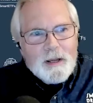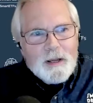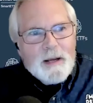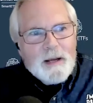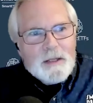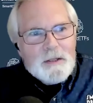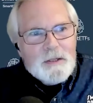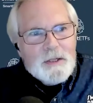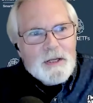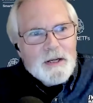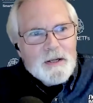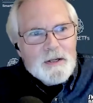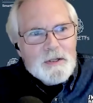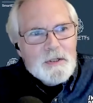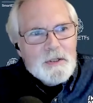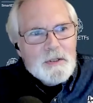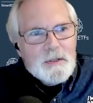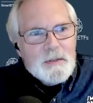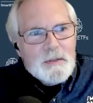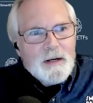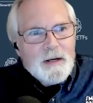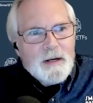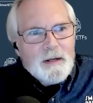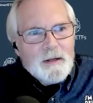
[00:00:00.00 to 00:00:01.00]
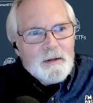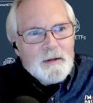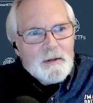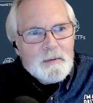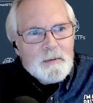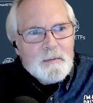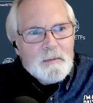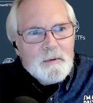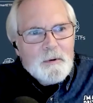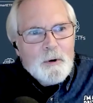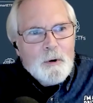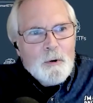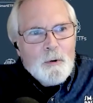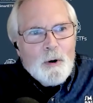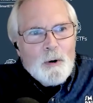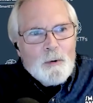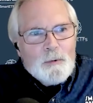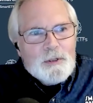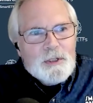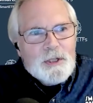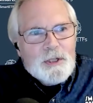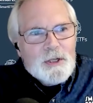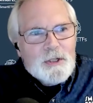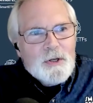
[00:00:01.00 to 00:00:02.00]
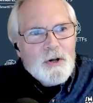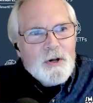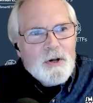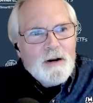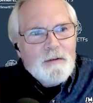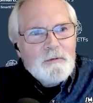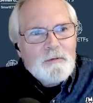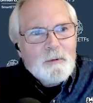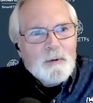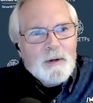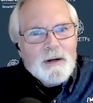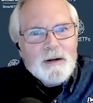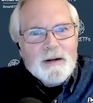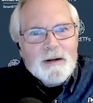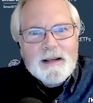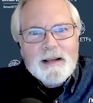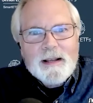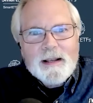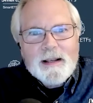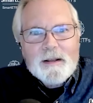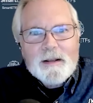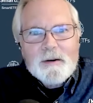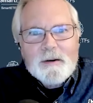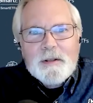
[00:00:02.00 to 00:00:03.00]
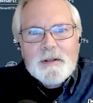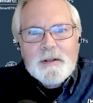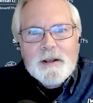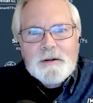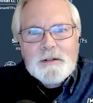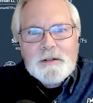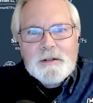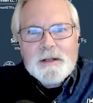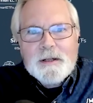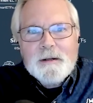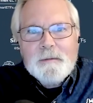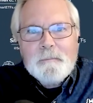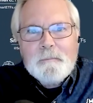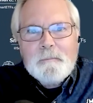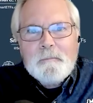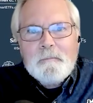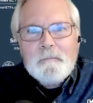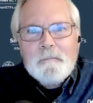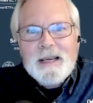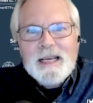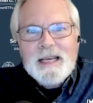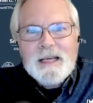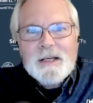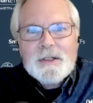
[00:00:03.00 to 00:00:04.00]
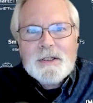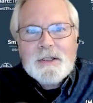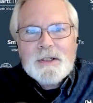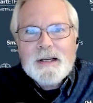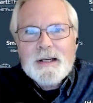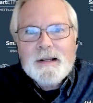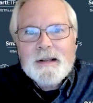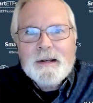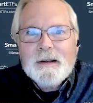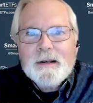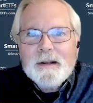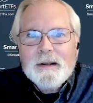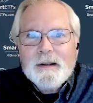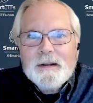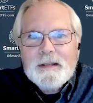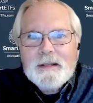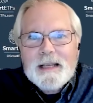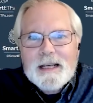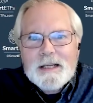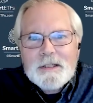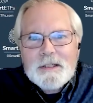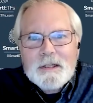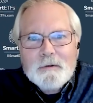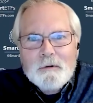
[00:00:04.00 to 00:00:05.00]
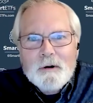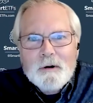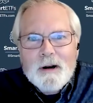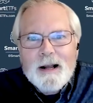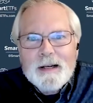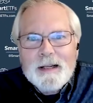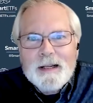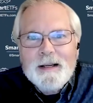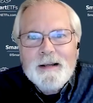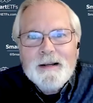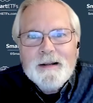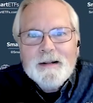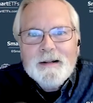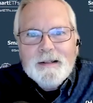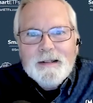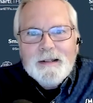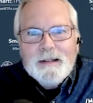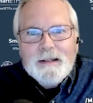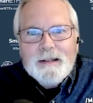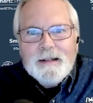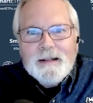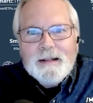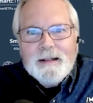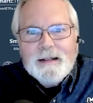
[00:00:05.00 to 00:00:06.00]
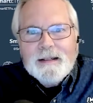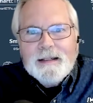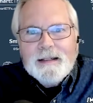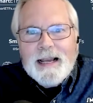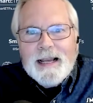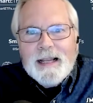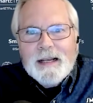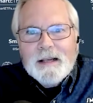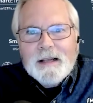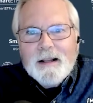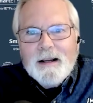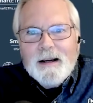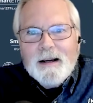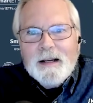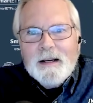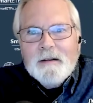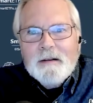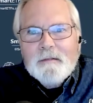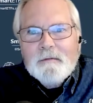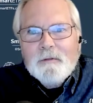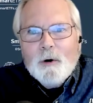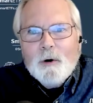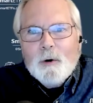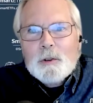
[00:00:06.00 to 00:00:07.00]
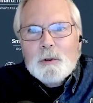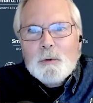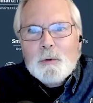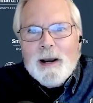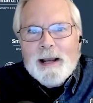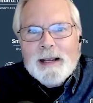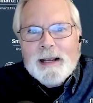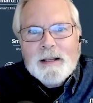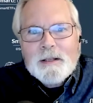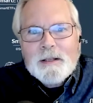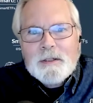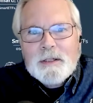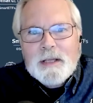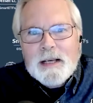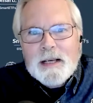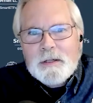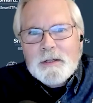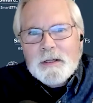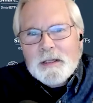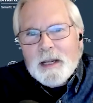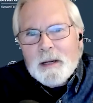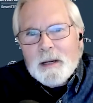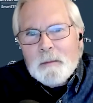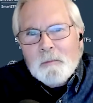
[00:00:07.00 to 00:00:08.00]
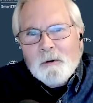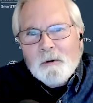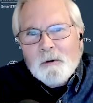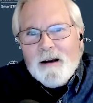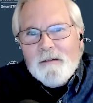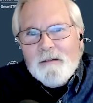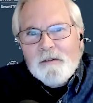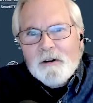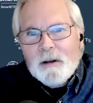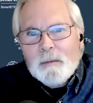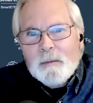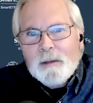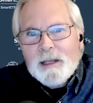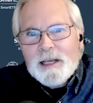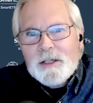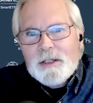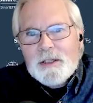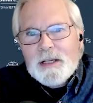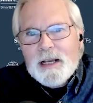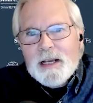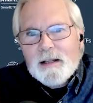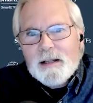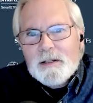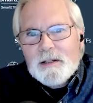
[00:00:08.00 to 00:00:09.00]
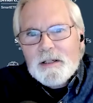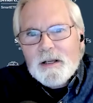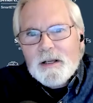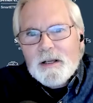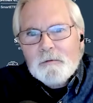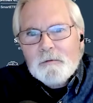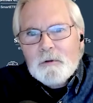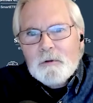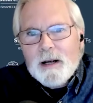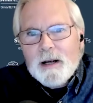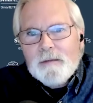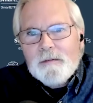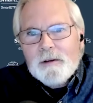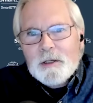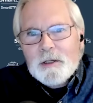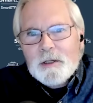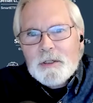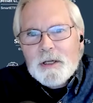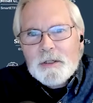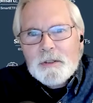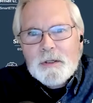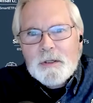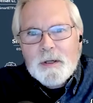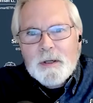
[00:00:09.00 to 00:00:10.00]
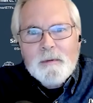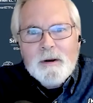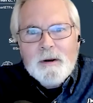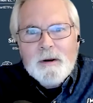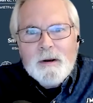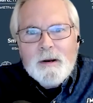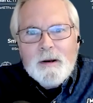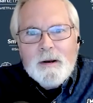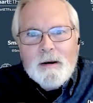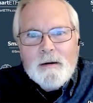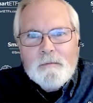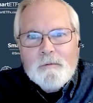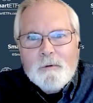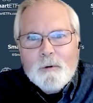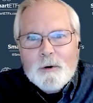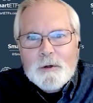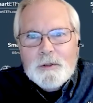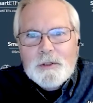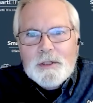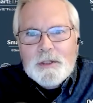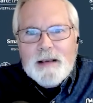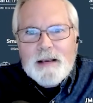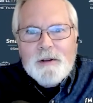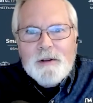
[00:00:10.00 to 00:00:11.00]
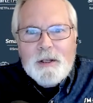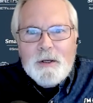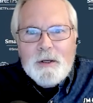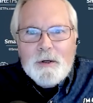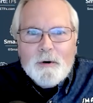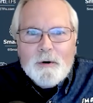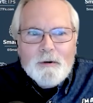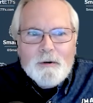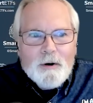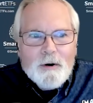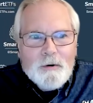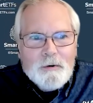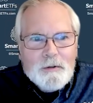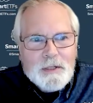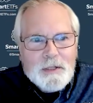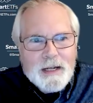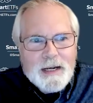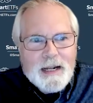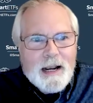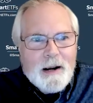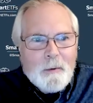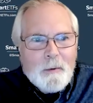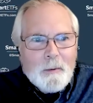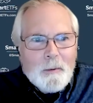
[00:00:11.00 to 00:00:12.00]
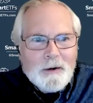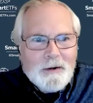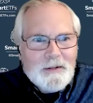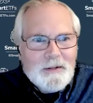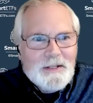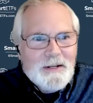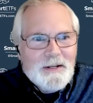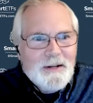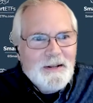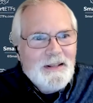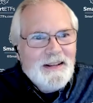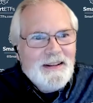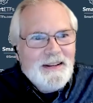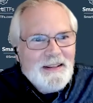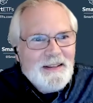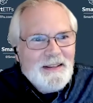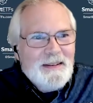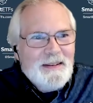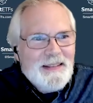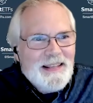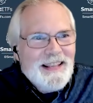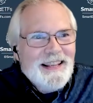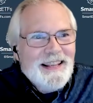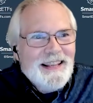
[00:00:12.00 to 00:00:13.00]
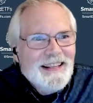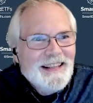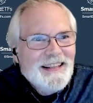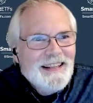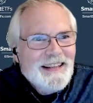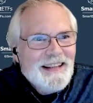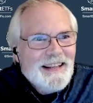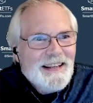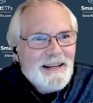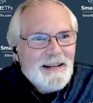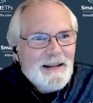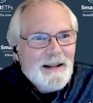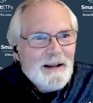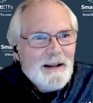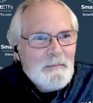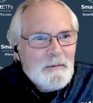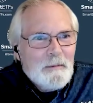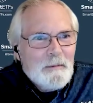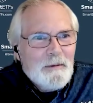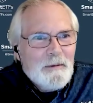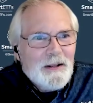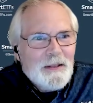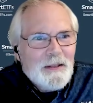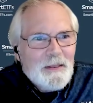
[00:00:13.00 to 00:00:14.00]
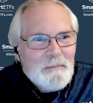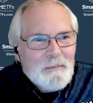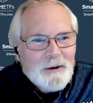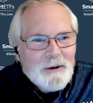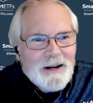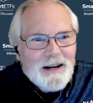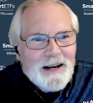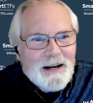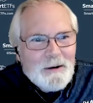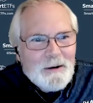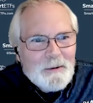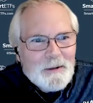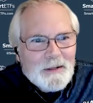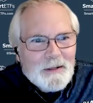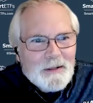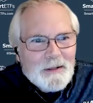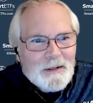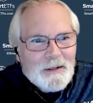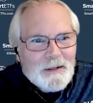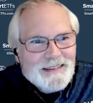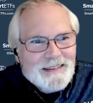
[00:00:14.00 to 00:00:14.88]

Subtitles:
about who owns the software, Ken. There's a piece in Teslarati headlined, Volkswagen says it can profitably sell a self-driving system for €7 an hour. So not per month, per hour.